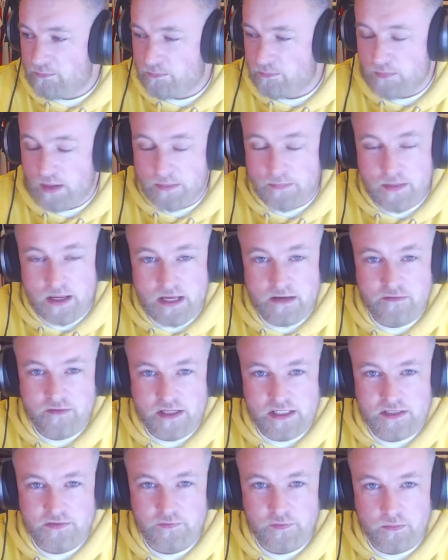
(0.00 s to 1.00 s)
My main
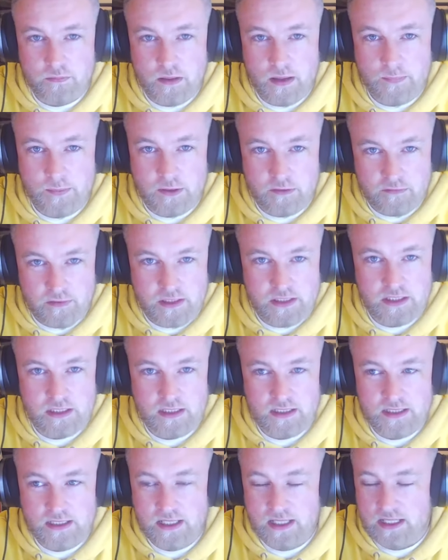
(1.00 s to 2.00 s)
reason for prepping
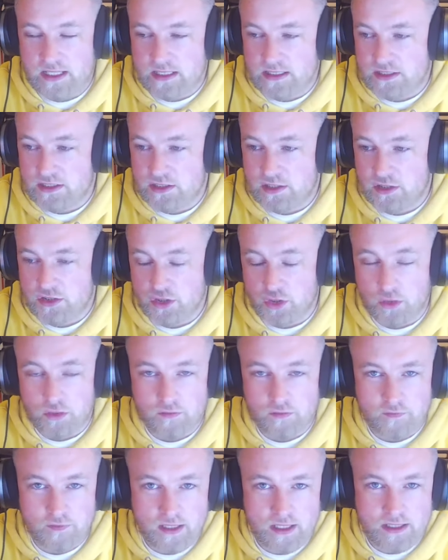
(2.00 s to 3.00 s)
originally is solar
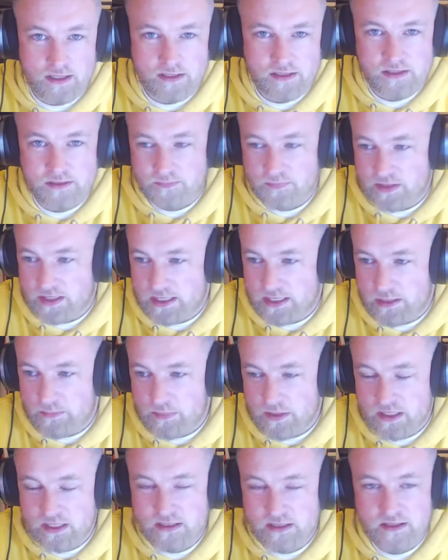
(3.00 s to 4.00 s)
flares,
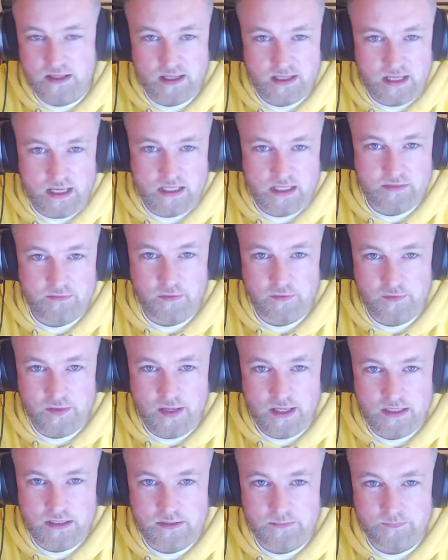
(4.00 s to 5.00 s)
EMP, that kind of
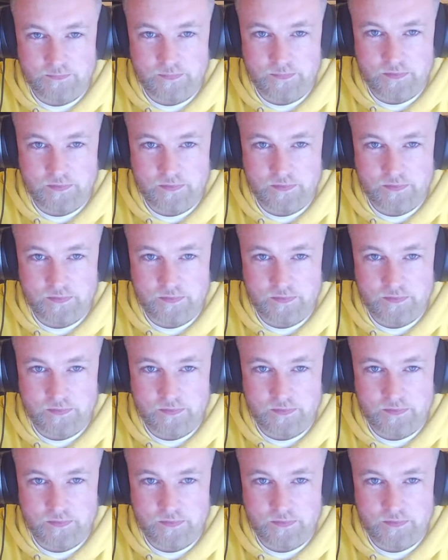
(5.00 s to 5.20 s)
effect.